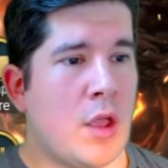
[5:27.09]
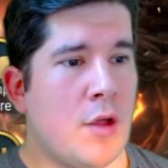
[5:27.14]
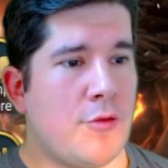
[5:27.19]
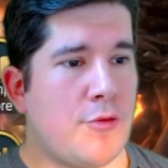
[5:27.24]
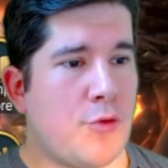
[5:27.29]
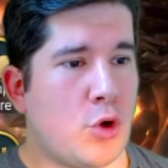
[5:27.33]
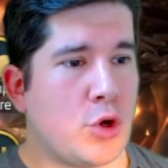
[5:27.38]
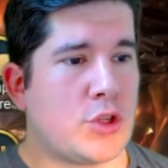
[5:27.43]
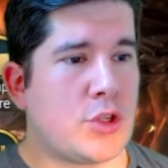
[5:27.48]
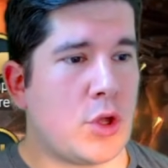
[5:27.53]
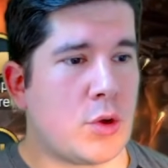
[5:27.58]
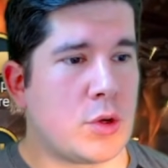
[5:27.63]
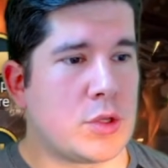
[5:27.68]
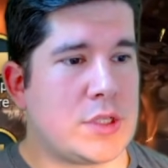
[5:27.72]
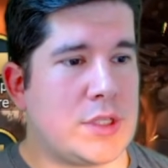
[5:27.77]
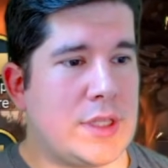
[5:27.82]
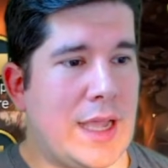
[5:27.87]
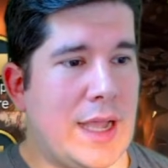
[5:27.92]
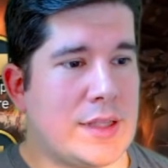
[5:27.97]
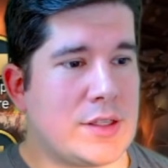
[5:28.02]
For total
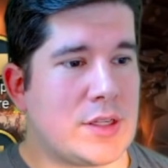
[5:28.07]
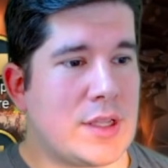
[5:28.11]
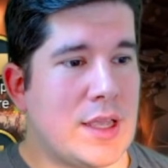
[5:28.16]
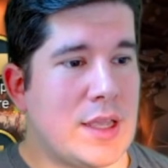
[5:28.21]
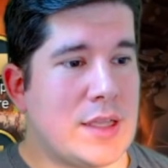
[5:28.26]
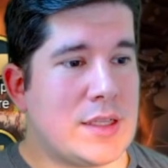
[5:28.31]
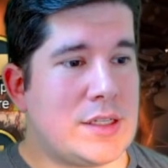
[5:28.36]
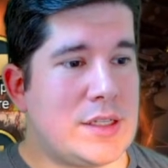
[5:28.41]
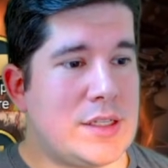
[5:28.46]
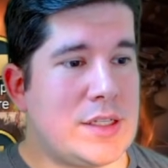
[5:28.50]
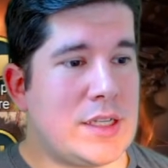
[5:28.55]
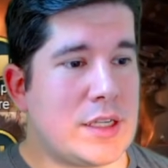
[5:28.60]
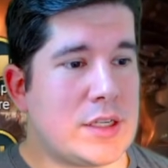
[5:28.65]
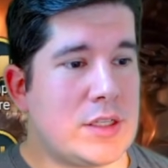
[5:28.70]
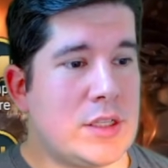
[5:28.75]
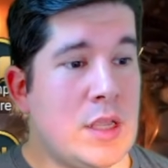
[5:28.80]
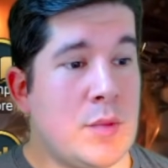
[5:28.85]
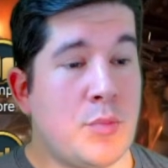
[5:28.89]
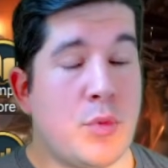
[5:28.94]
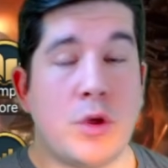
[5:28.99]
stats,
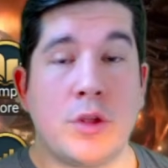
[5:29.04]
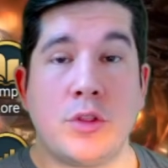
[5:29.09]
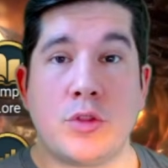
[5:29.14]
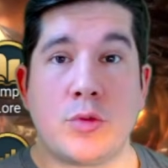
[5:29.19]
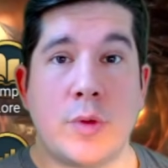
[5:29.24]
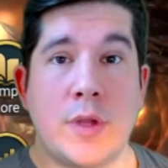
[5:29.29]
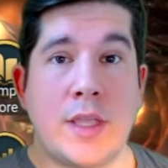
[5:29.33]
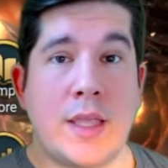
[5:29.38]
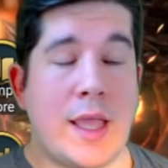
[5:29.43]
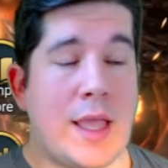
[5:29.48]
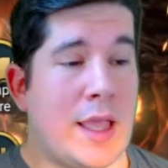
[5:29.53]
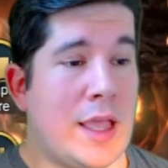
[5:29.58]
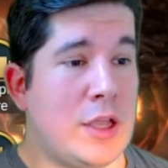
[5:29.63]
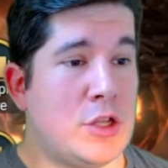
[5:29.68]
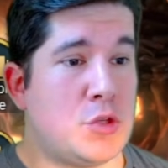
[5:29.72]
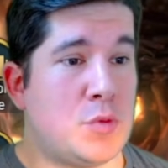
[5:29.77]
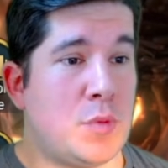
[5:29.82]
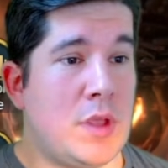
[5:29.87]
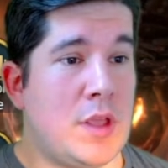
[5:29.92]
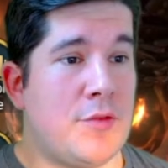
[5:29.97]
16.3k
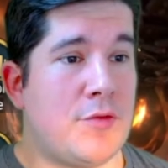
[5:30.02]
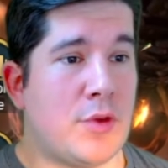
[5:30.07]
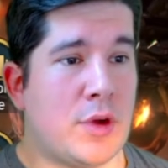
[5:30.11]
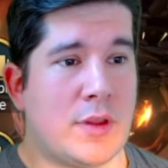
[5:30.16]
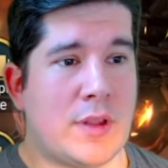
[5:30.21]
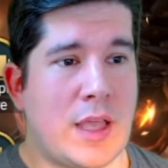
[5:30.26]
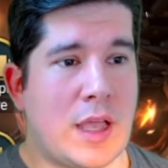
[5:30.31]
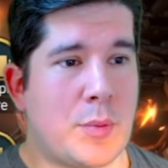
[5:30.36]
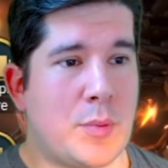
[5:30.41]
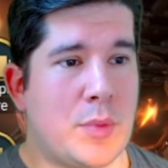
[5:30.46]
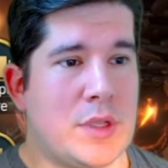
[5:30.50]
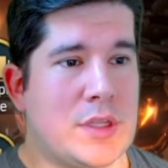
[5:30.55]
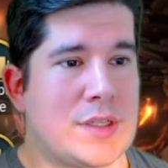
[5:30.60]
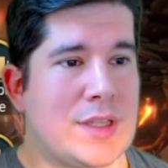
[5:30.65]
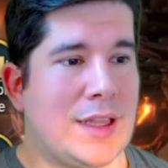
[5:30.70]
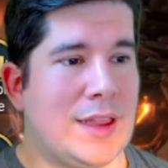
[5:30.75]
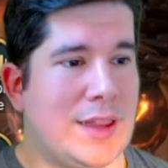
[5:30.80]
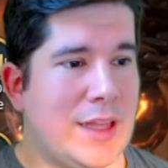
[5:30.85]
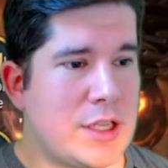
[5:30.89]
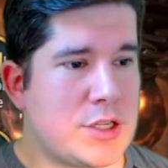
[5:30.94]
HP for an attack-based
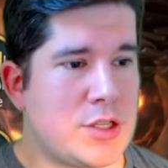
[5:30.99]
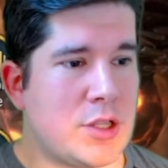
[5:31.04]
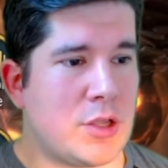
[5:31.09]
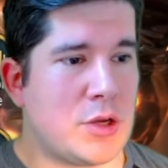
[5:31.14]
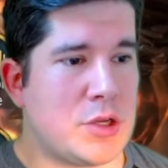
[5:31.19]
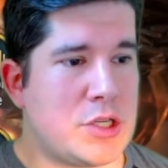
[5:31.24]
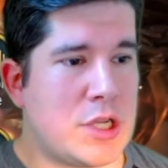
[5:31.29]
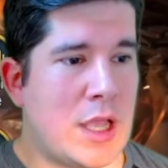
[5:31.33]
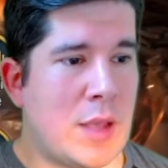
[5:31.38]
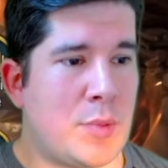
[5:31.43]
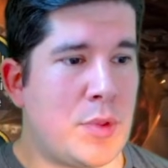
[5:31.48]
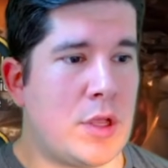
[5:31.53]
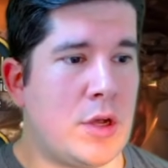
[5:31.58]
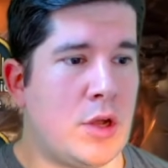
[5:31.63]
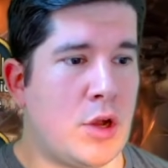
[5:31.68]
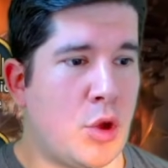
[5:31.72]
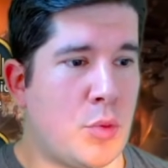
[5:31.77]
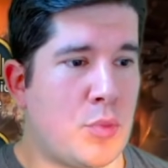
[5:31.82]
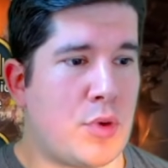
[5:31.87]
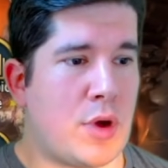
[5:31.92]
legendary champion.
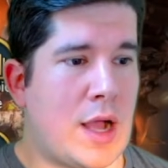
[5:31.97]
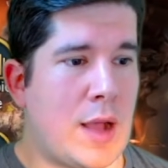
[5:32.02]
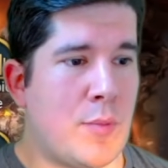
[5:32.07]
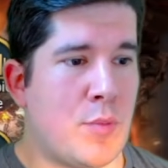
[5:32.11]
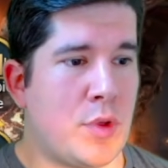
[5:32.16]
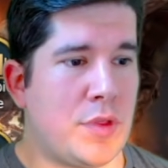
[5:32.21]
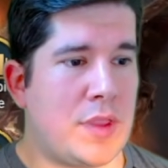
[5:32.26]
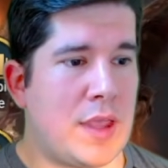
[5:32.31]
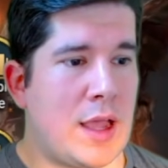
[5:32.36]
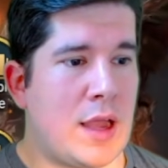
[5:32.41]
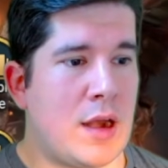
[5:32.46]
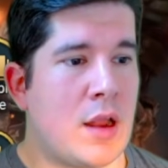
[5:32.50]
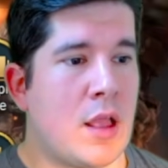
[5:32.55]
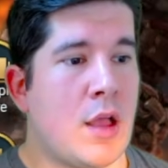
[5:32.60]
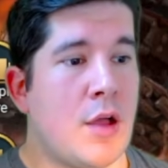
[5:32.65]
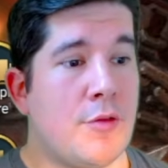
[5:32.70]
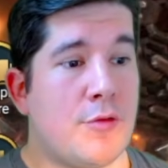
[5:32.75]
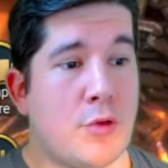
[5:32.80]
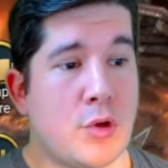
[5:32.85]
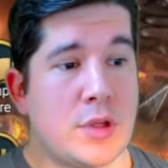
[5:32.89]
No problem with that.
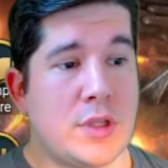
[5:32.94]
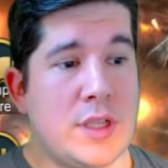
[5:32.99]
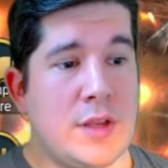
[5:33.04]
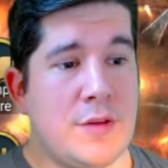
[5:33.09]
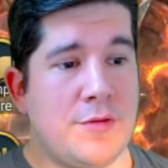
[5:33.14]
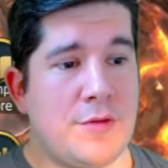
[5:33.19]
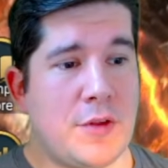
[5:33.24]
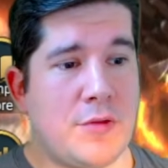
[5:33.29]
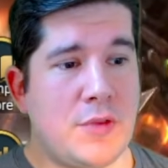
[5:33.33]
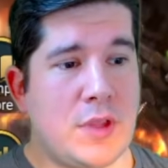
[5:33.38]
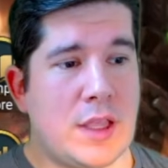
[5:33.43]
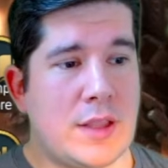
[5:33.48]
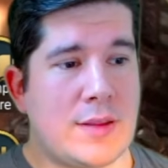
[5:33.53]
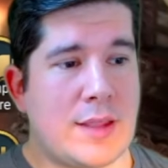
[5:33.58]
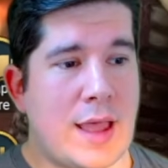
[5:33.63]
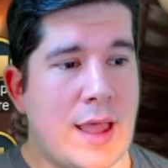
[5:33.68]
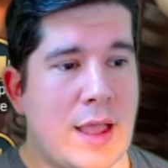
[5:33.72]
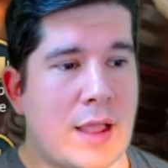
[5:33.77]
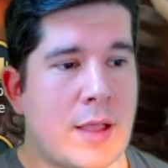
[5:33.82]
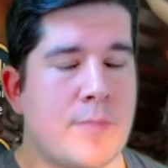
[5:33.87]
1450
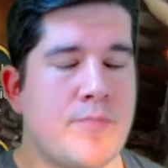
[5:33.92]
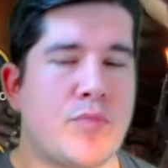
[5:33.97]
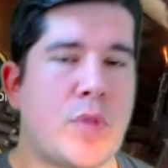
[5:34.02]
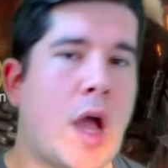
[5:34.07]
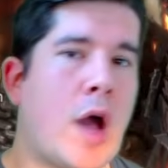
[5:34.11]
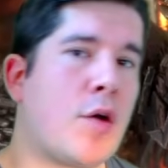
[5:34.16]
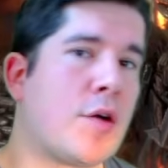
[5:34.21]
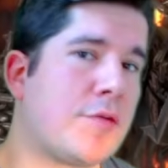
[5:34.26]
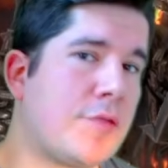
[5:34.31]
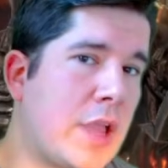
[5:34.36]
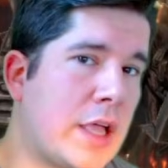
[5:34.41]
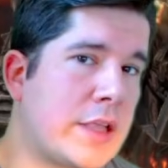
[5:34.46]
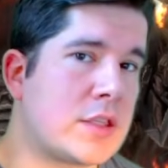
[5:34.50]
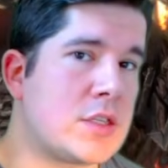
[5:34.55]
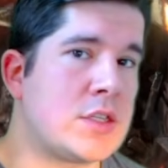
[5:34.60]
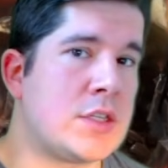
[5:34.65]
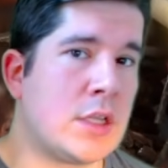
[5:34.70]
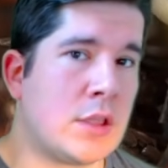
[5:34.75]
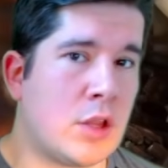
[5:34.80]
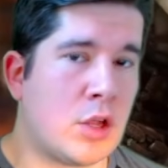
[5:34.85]
attack. I would have liked to
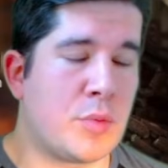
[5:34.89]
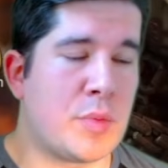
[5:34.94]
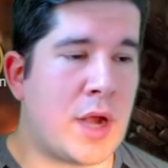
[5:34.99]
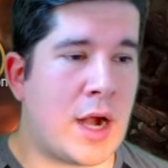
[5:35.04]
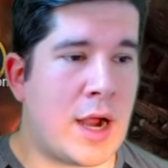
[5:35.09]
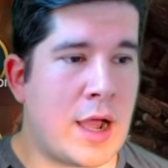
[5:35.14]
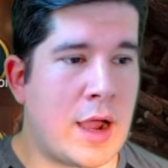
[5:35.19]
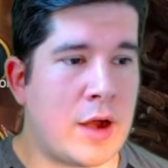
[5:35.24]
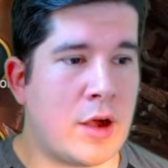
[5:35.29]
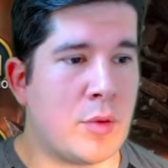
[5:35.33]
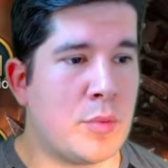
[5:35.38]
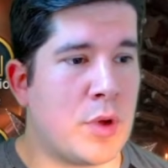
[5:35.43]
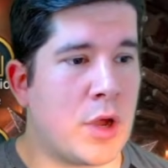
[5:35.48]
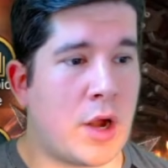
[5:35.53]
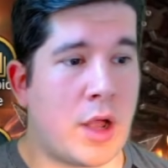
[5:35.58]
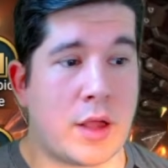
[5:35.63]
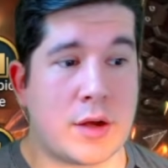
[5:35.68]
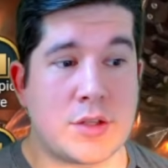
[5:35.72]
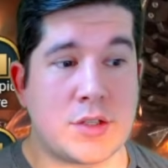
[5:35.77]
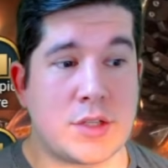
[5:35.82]
see a little bit higher, but
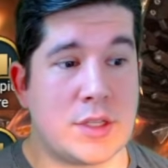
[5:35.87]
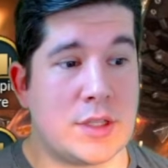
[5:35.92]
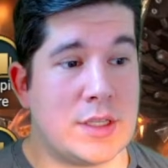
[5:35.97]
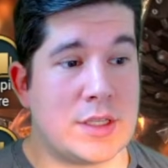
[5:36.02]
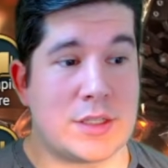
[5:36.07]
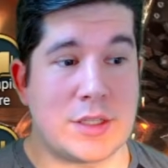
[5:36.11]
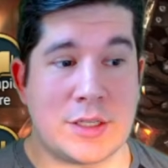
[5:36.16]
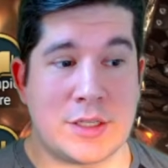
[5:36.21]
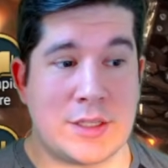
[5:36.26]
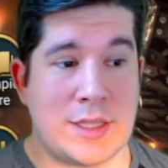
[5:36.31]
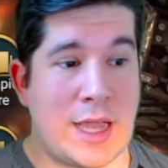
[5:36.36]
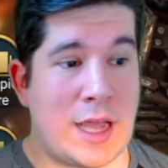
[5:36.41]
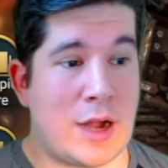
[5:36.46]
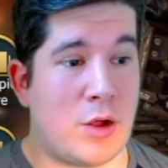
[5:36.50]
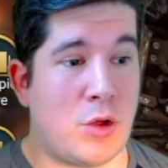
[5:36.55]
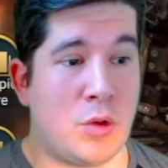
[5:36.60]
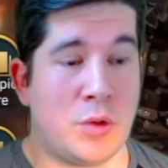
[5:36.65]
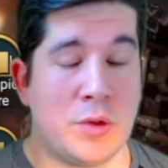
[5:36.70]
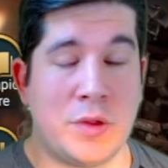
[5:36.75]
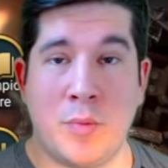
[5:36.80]
honestly, this does not
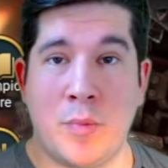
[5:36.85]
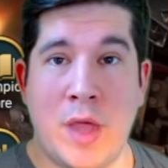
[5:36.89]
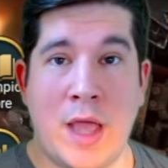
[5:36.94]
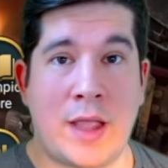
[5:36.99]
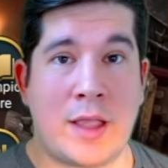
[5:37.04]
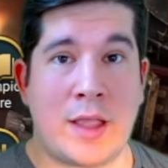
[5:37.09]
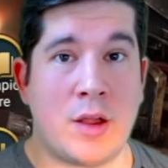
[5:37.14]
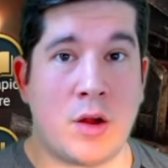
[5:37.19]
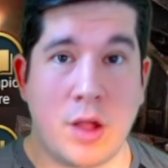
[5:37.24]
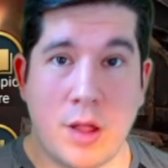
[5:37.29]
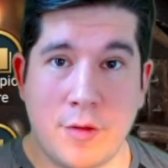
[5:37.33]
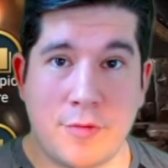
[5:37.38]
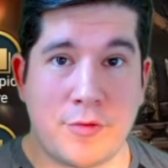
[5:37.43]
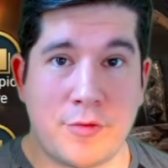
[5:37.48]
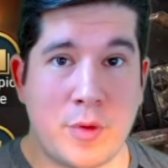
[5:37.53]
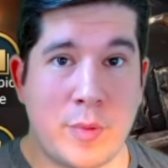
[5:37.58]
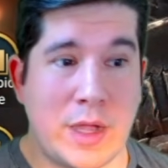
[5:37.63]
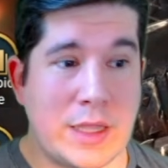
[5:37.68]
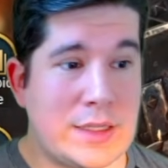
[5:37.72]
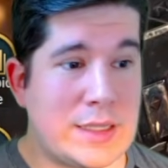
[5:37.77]
hold him back at all
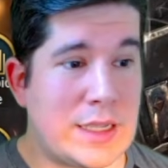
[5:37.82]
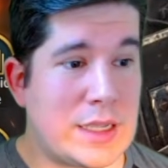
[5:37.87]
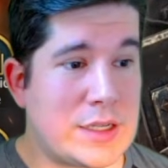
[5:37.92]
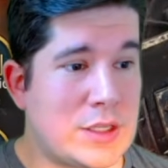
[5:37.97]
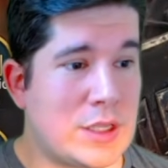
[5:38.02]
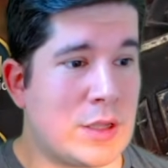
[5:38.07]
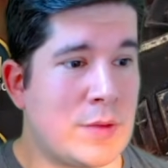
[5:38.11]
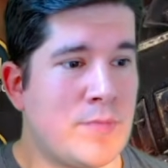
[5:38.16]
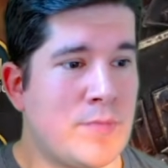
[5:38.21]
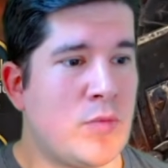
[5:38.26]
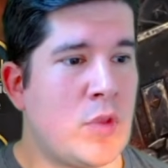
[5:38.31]
from my testing.